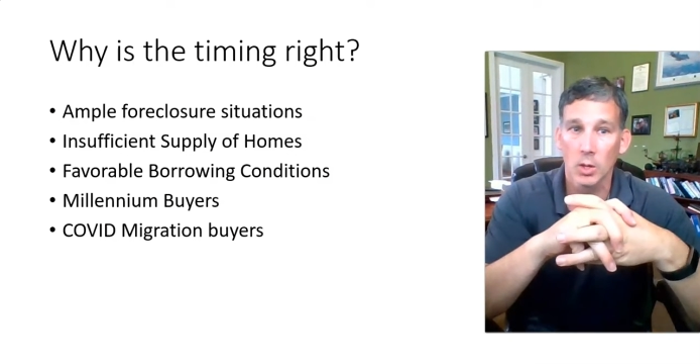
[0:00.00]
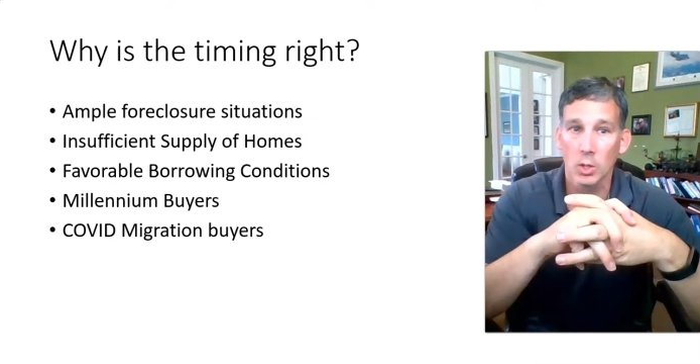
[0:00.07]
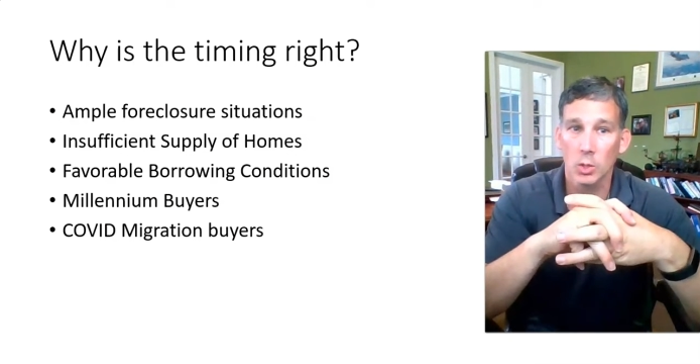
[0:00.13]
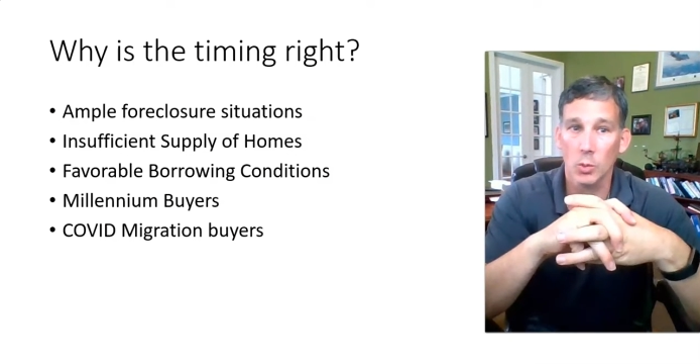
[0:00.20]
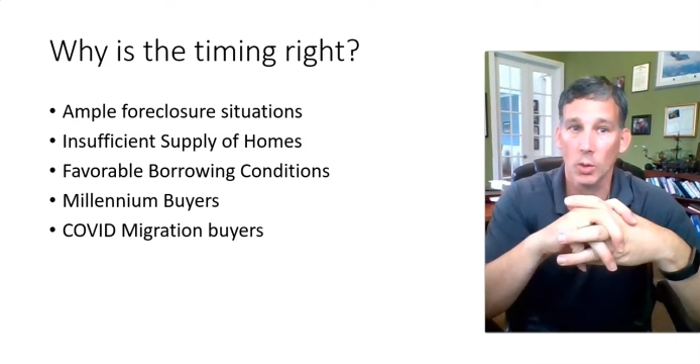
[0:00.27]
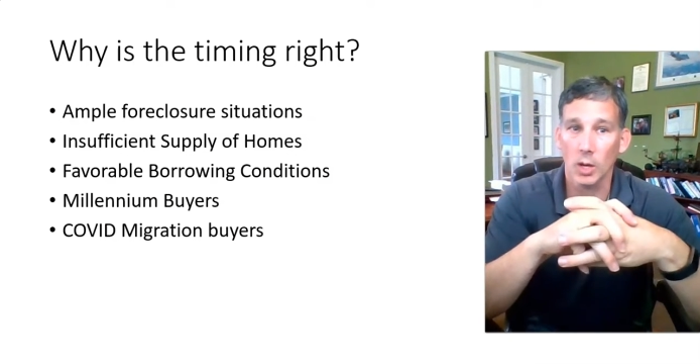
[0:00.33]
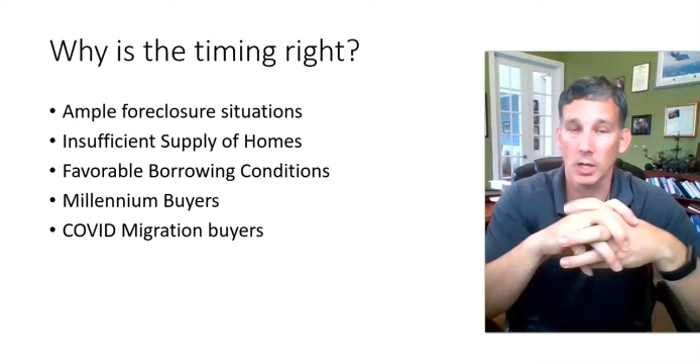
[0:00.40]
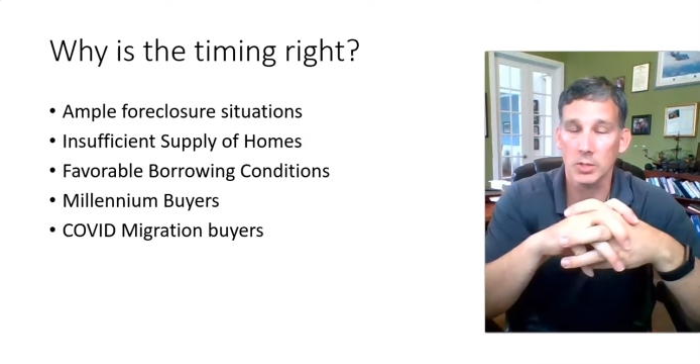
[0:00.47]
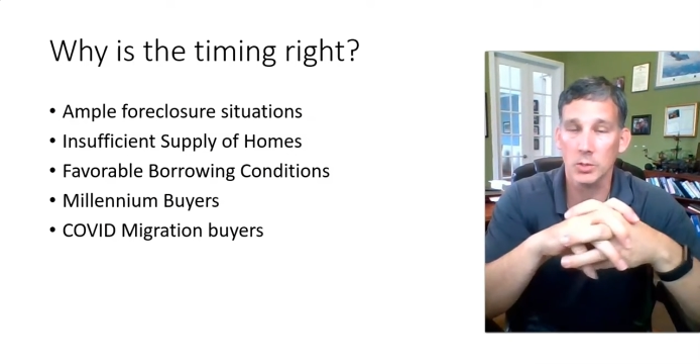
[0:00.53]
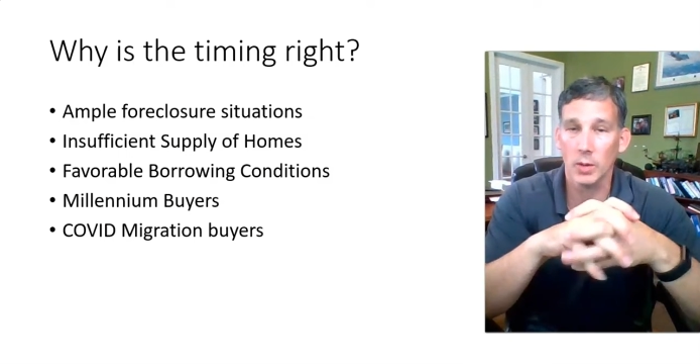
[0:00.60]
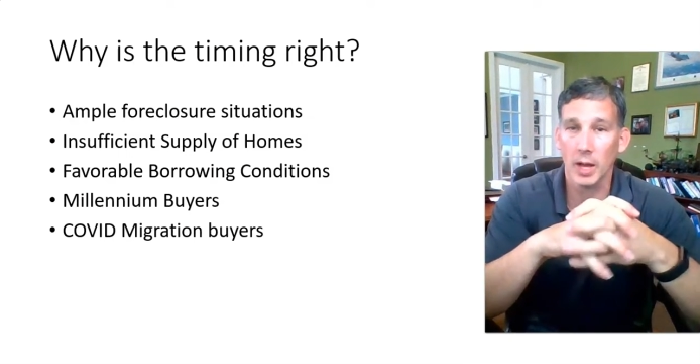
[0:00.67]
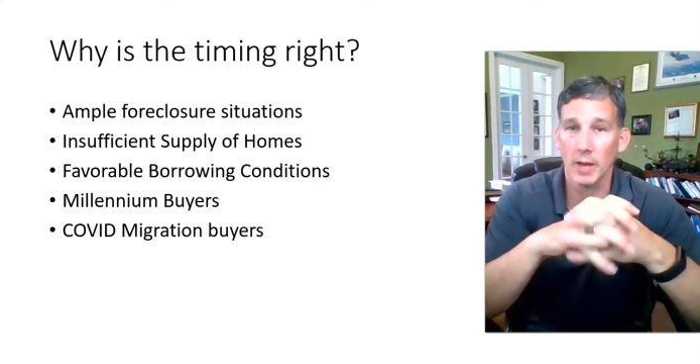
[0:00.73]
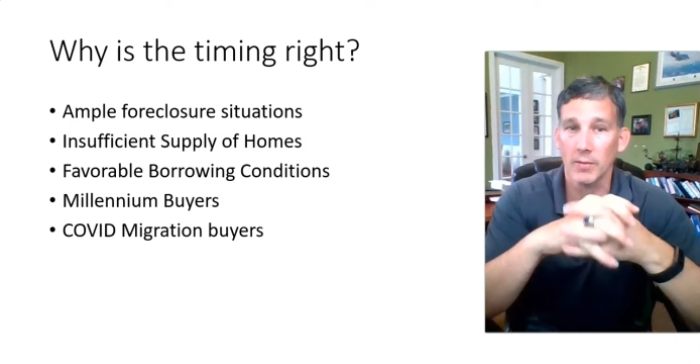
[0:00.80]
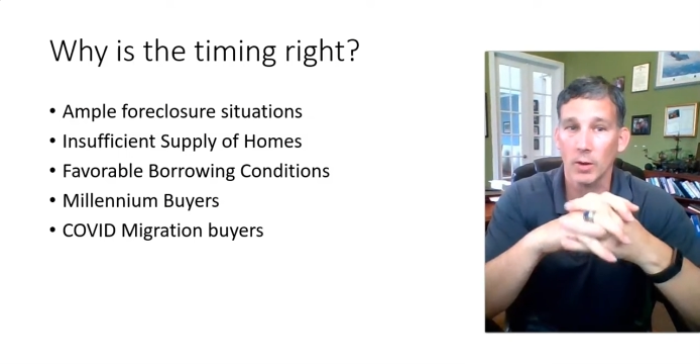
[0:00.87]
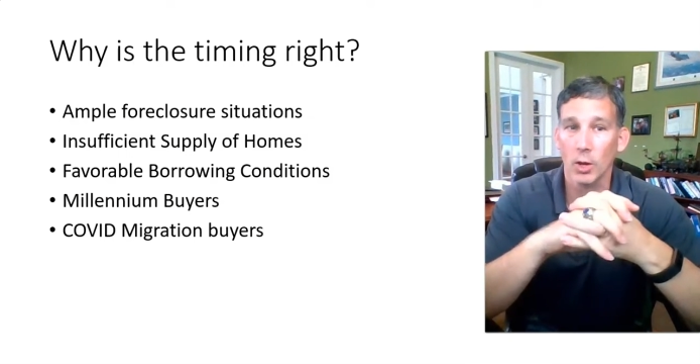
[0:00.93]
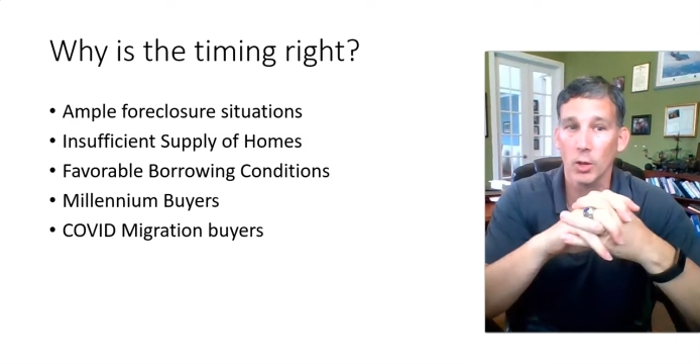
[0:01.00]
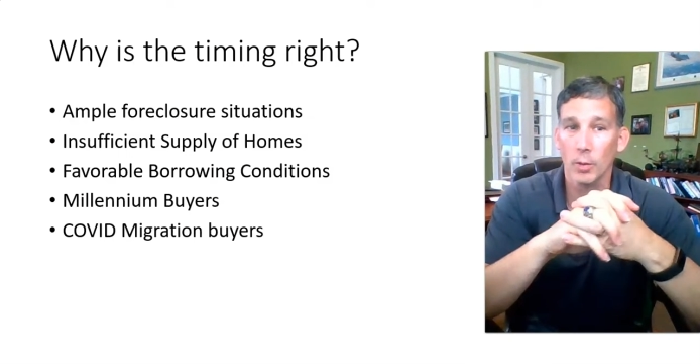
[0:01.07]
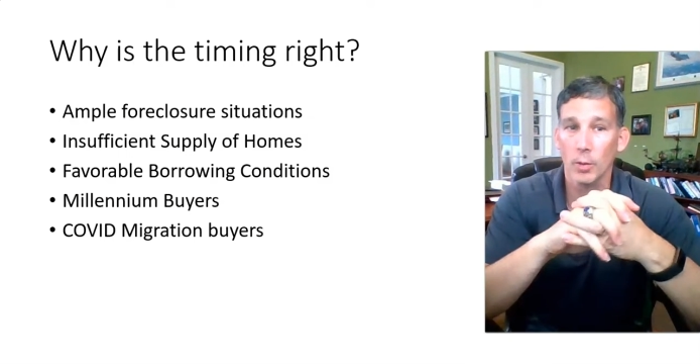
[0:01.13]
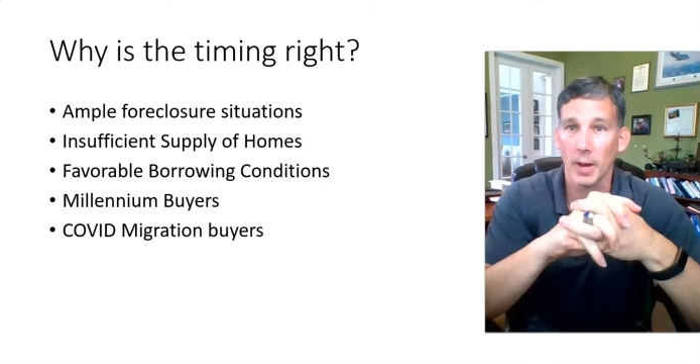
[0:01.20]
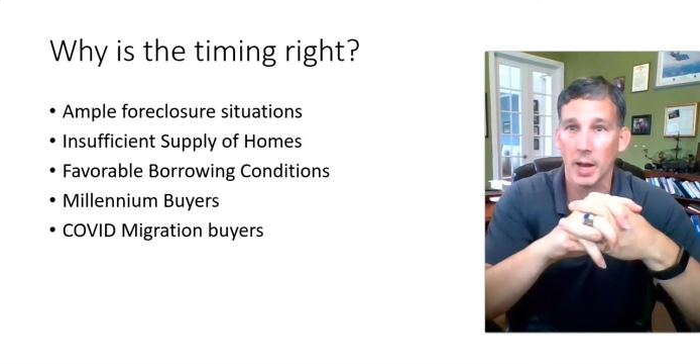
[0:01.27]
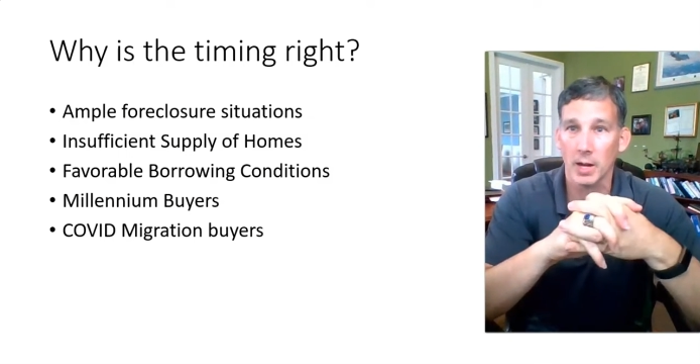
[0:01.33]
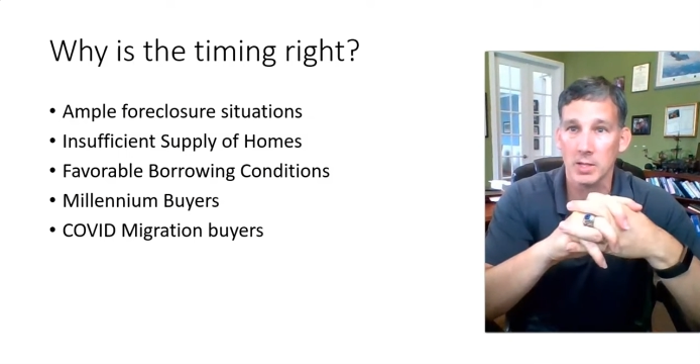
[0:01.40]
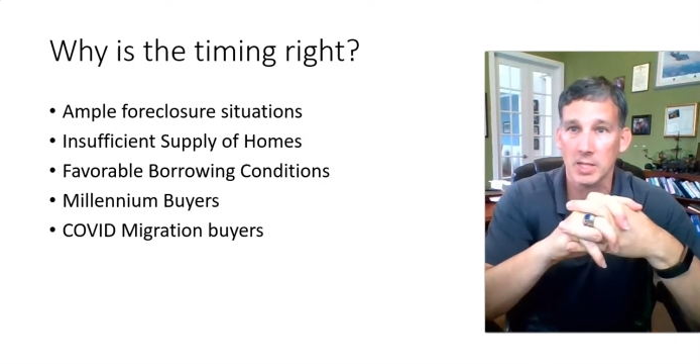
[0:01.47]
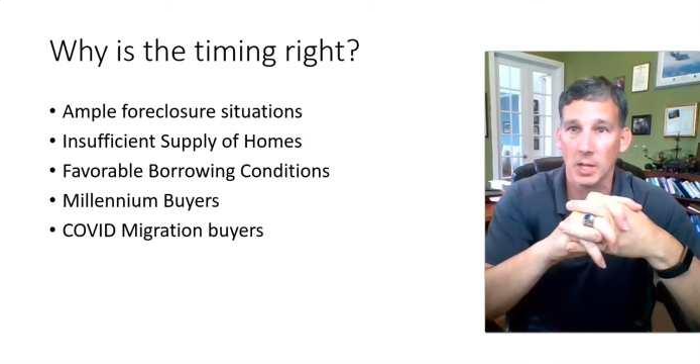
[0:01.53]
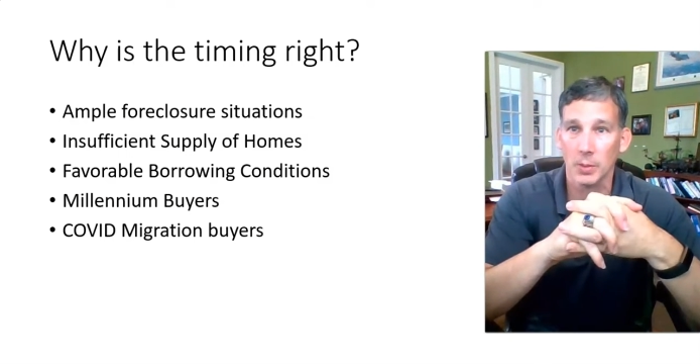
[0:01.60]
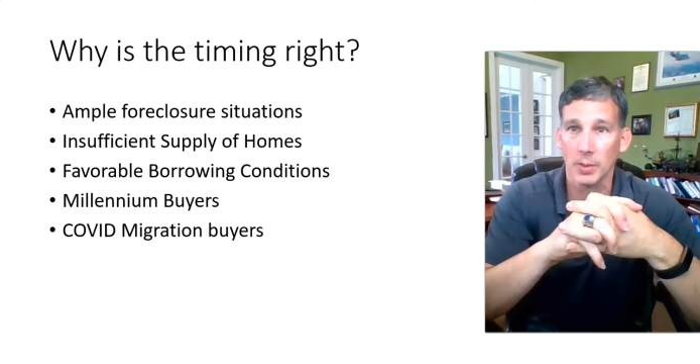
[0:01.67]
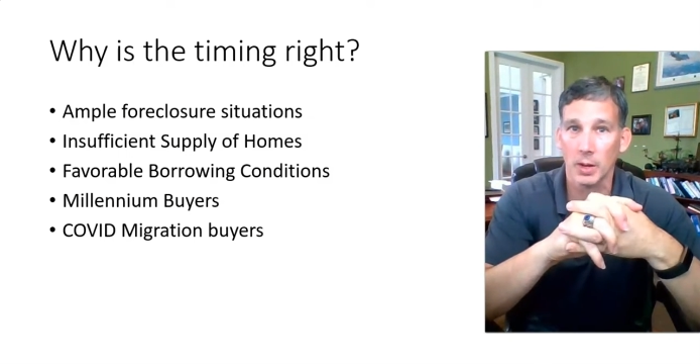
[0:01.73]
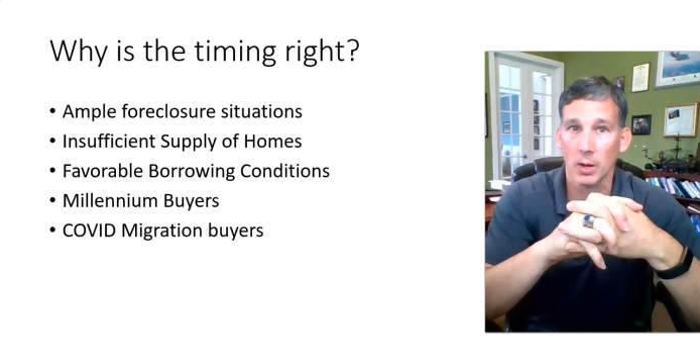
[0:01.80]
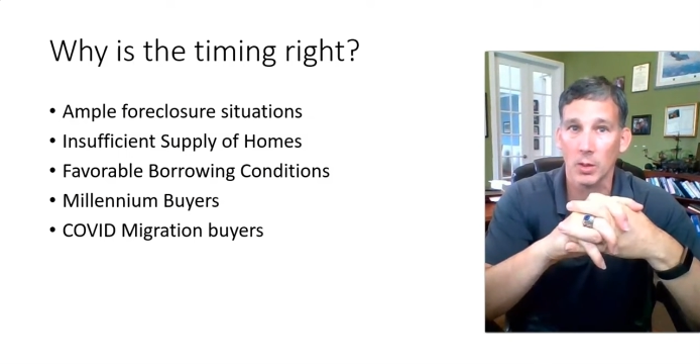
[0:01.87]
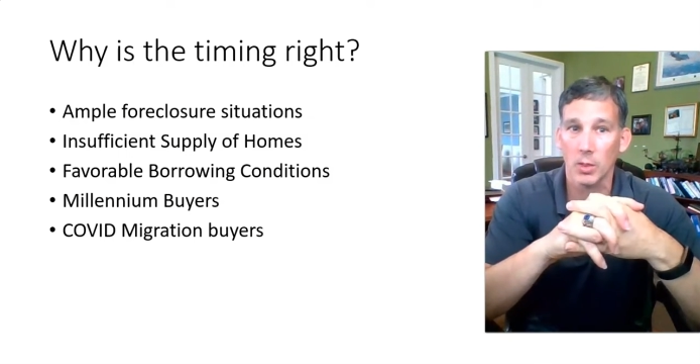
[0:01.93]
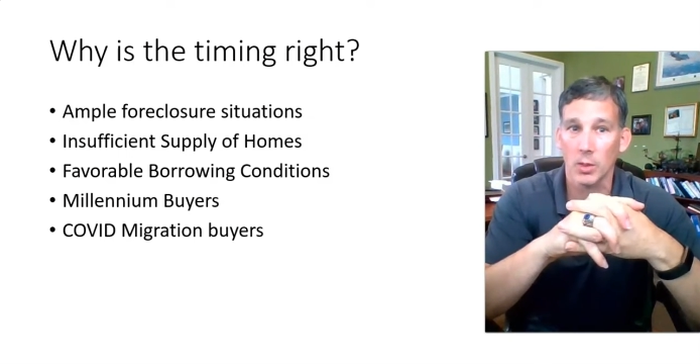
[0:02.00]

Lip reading: You also have other buyers out there.